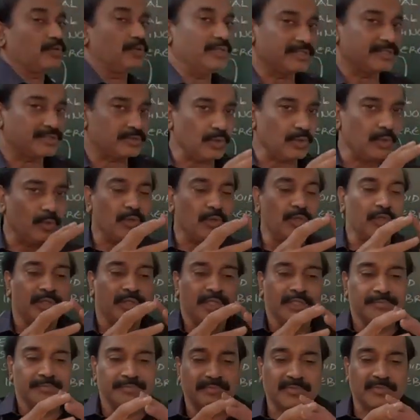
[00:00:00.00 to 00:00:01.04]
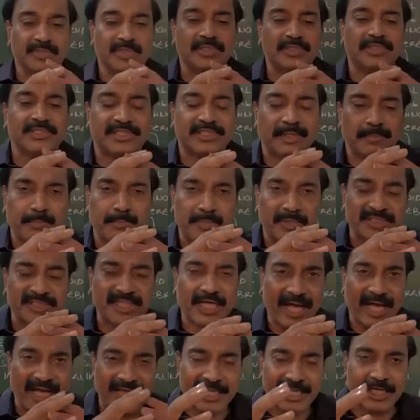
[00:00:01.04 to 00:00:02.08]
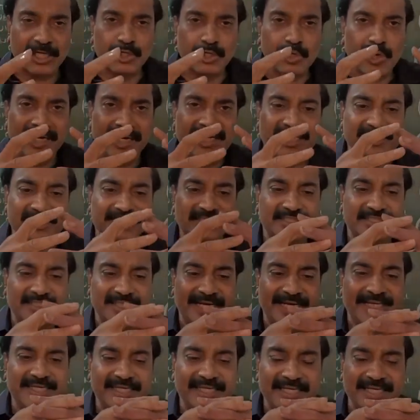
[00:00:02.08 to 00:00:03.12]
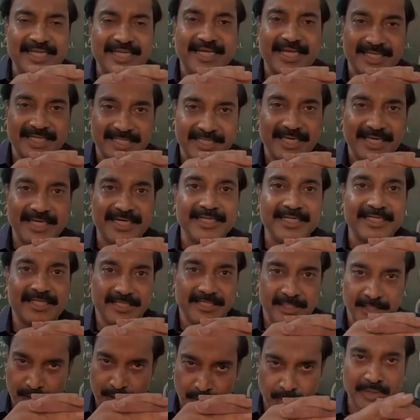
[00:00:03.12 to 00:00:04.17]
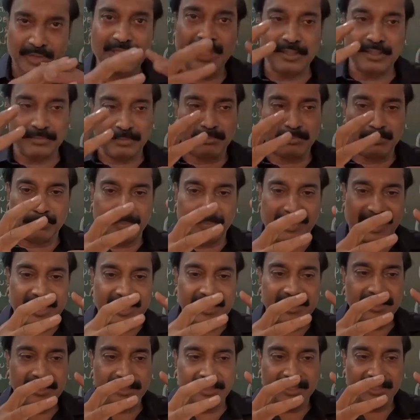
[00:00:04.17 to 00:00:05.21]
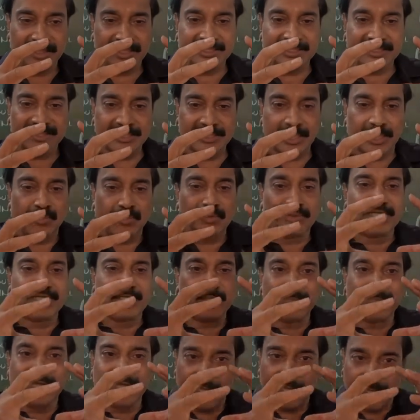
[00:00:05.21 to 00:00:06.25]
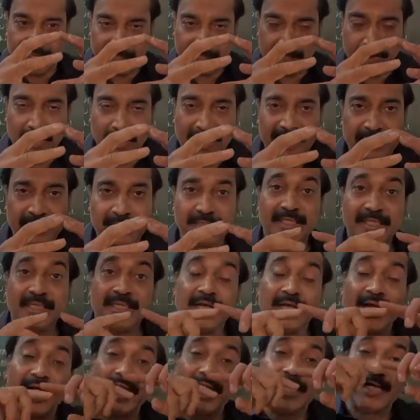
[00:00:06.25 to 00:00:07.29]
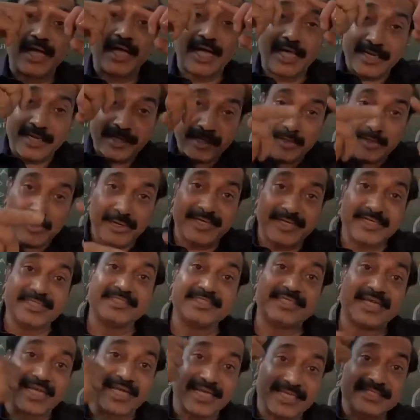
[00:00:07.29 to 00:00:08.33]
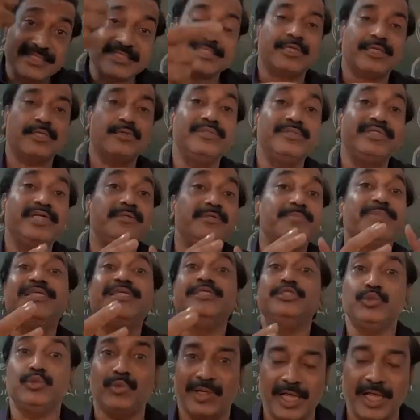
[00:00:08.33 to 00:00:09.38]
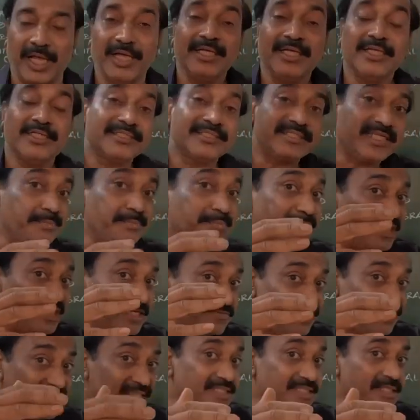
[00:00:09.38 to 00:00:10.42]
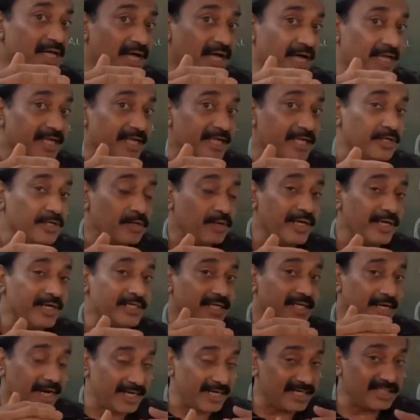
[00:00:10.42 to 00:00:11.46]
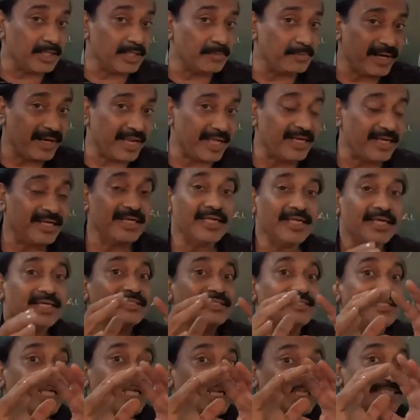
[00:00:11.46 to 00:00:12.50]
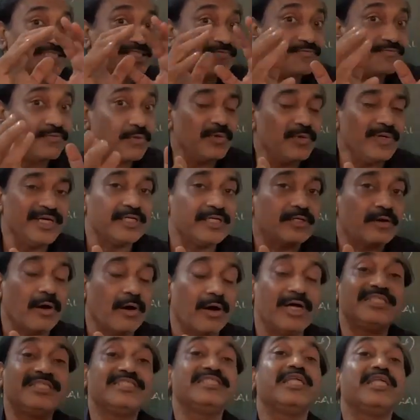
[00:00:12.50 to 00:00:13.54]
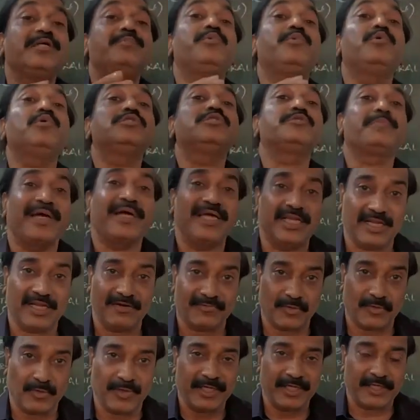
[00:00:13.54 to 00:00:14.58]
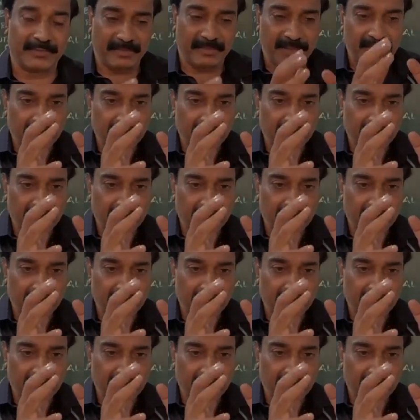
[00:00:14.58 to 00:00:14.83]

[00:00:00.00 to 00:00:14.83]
So the arachnoid is tightly adherent to the brain, is surrounded by arachnoid, and arachnoid is again surrounded by dura. See, between the arachnoid and the brain there is a fluid called cerebrospinal fluid.